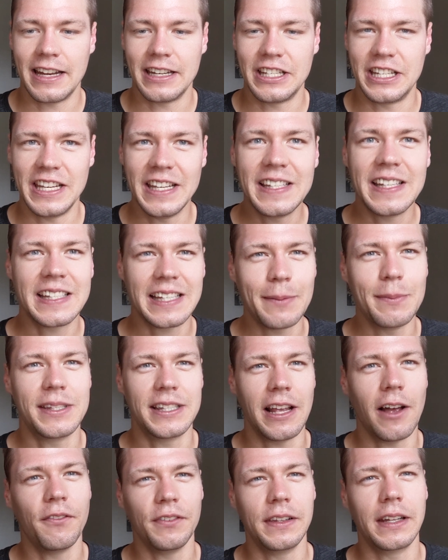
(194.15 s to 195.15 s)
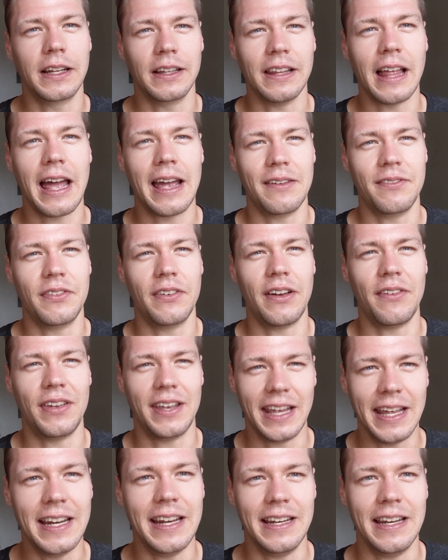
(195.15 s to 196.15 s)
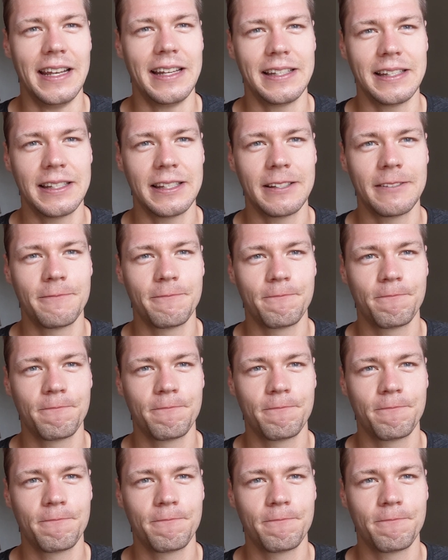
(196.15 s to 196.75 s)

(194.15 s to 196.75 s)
Jesus himself led a life of hiddenness,